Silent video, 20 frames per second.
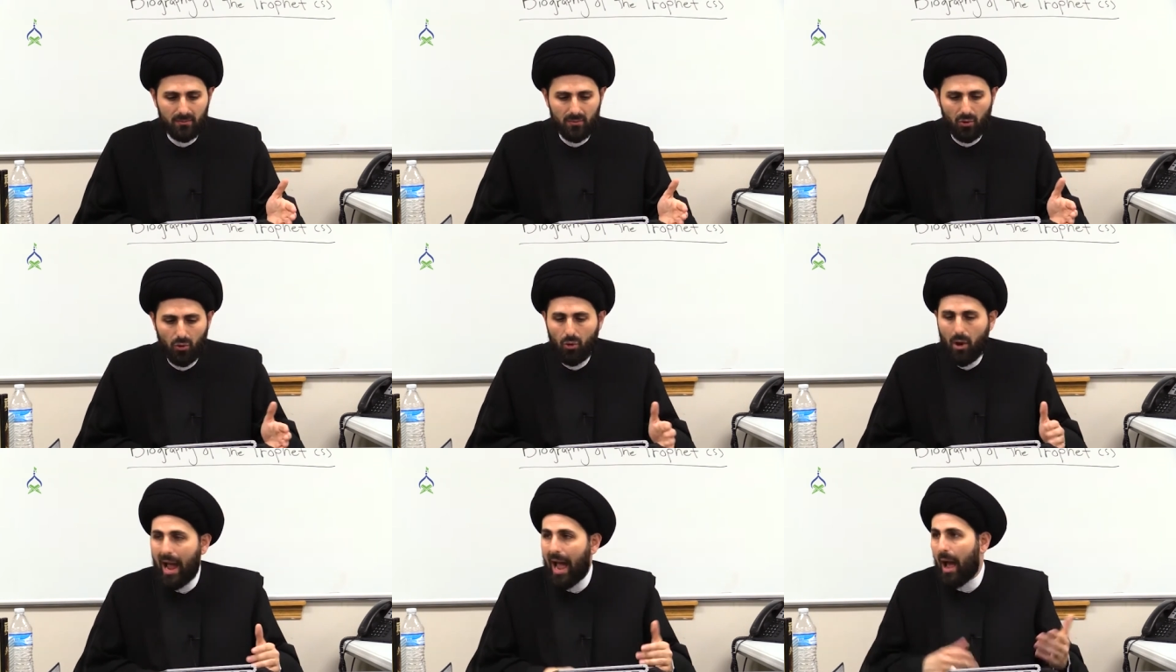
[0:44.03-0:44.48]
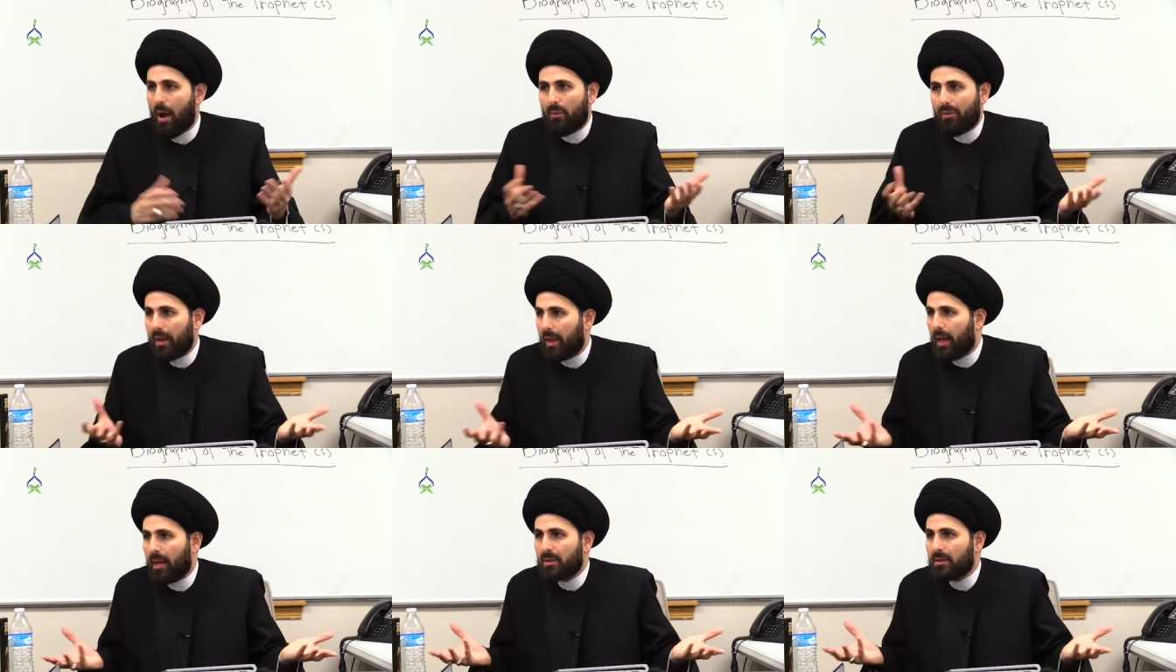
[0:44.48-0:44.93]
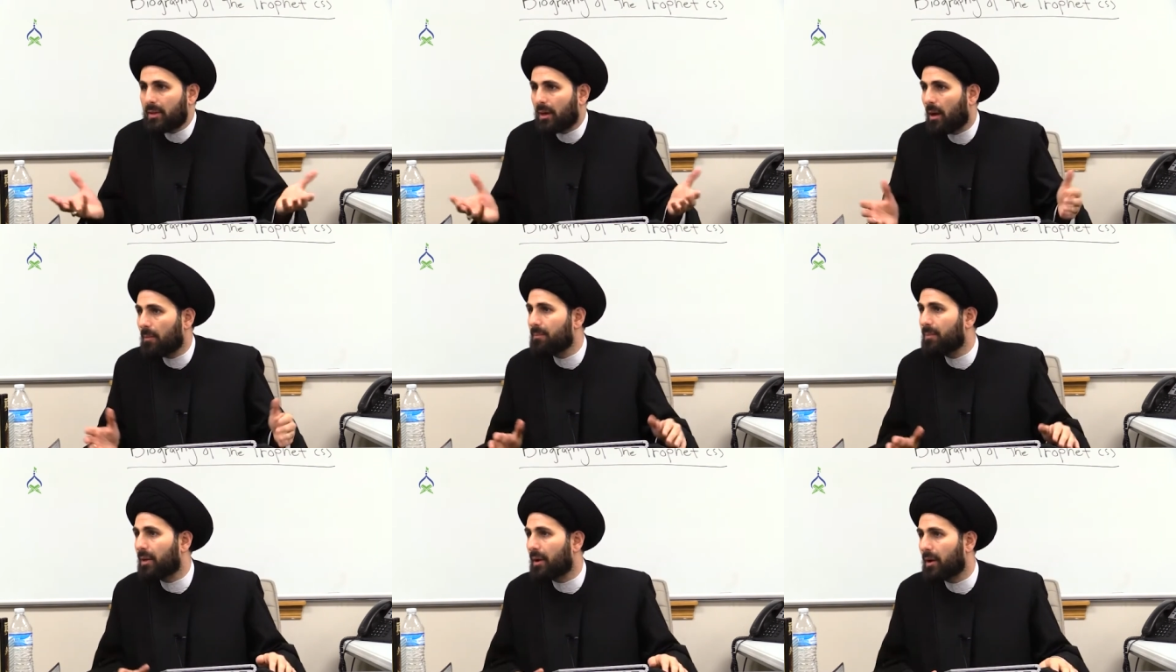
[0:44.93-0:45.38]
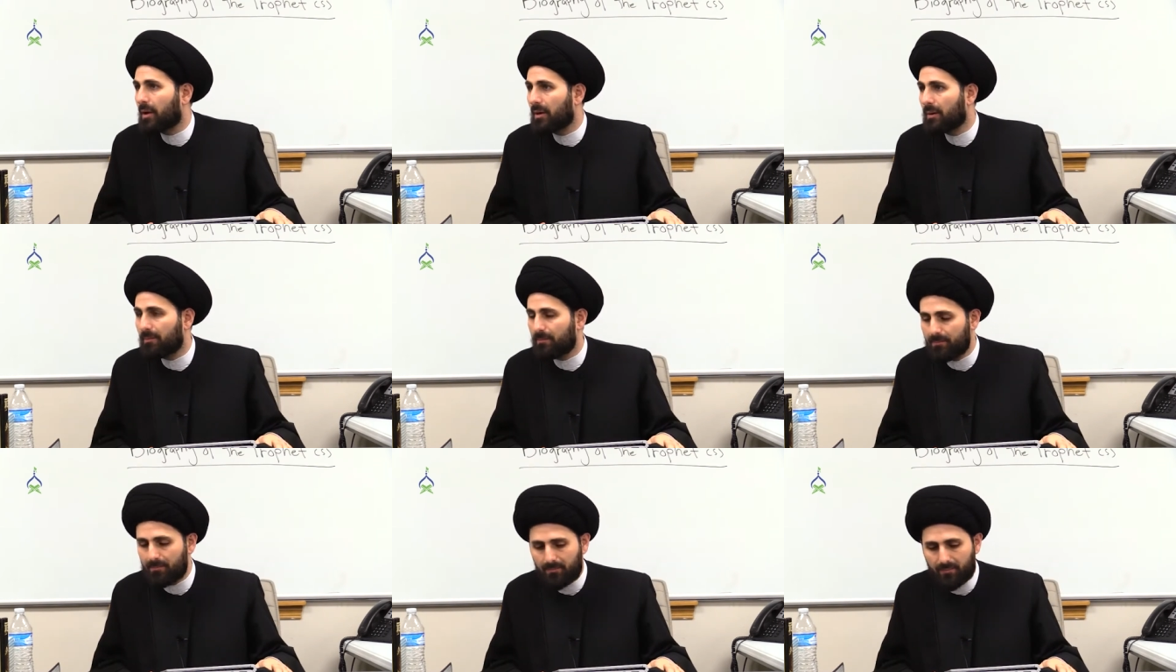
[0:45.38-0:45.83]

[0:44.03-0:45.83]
or how they ended up there.